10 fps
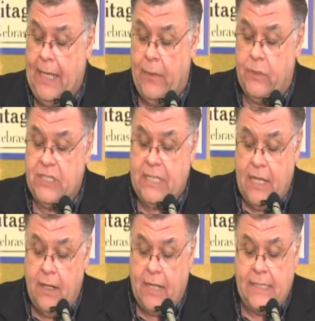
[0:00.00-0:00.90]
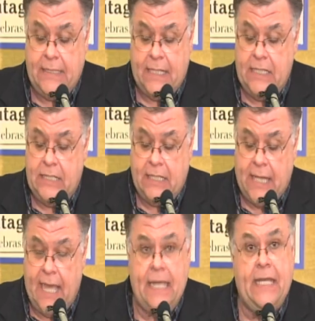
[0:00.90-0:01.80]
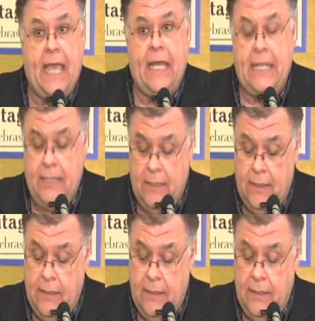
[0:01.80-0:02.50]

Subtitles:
I was scared. I said, "Is she dying, Daddy?"